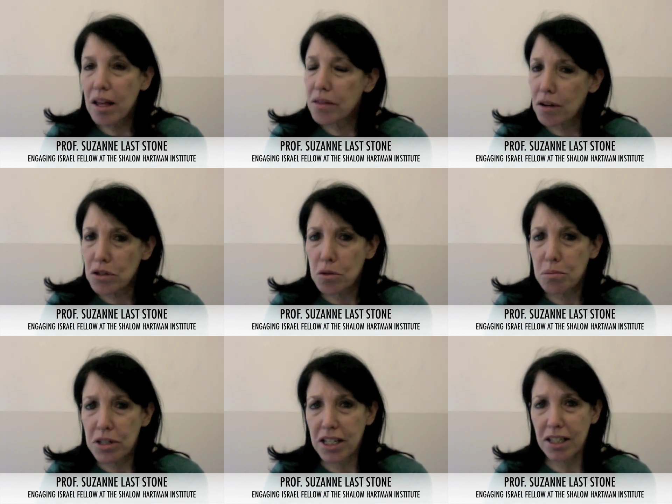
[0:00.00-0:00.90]
Those who
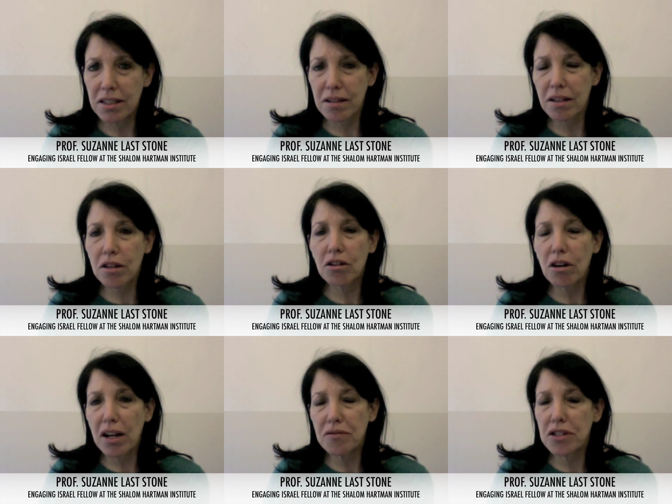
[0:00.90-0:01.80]
predicted that the
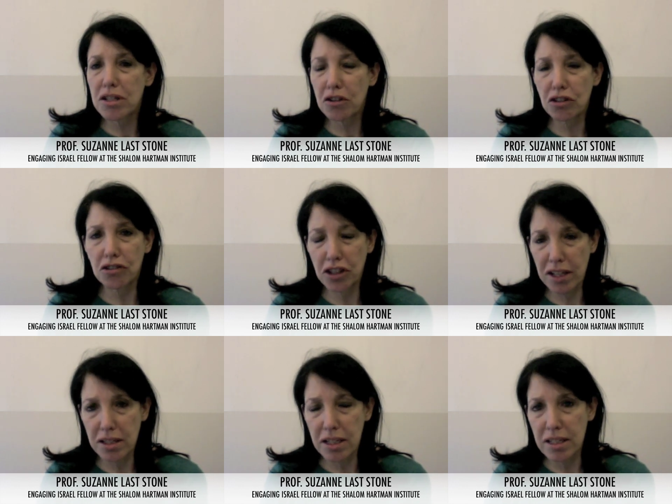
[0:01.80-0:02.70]
cry for social
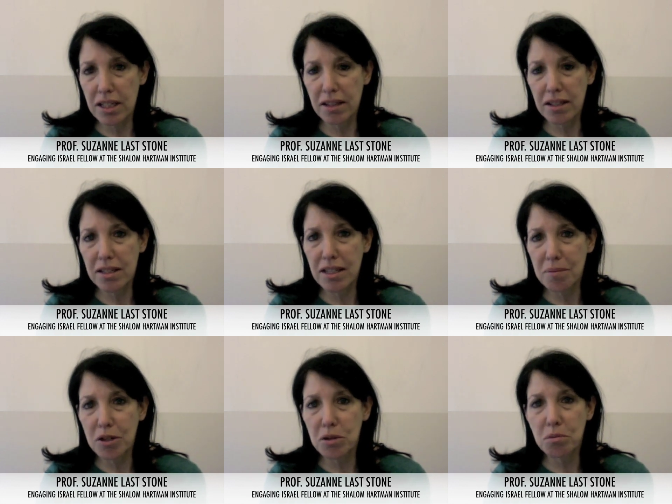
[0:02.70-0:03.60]
justice in this
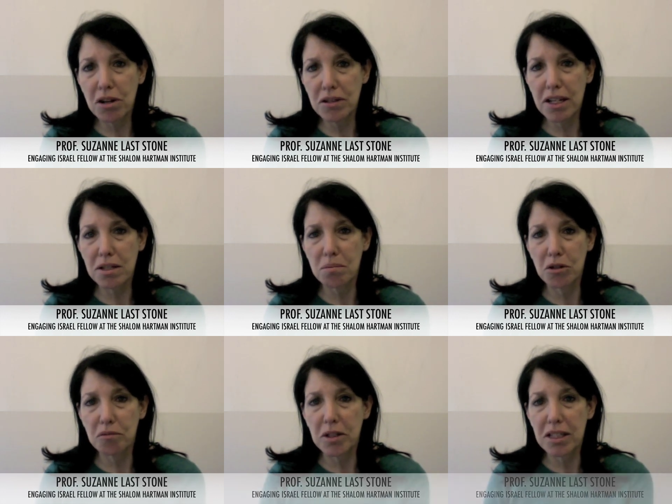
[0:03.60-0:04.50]
summer's protest
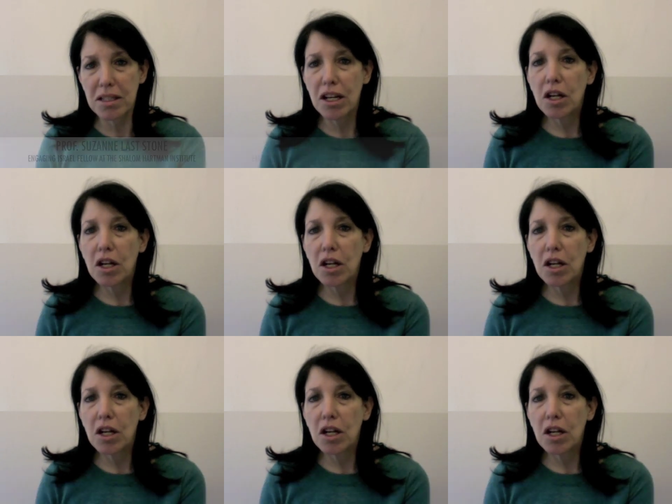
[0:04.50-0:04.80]
movements